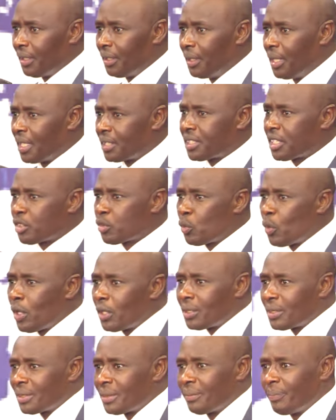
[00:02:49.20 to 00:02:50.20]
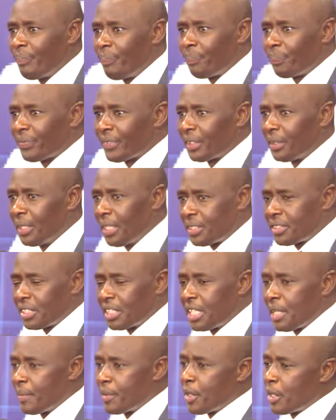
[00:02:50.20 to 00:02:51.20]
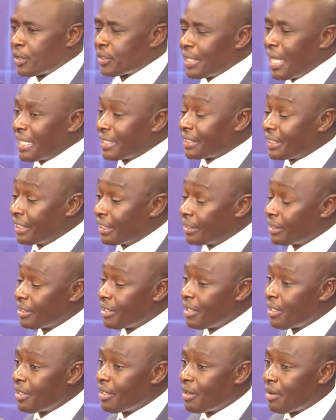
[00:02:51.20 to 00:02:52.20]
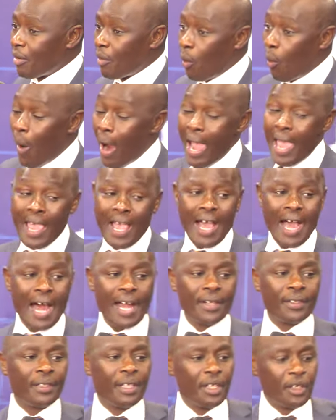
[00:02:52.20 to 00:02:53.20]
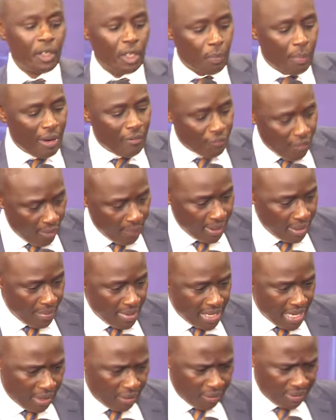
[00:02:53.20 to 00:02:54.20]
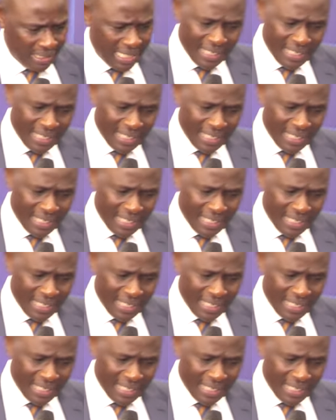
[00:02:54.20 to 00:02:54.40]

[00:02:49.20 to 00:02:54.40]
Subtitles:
This is what this individual is asking. Why are they not performing miracles?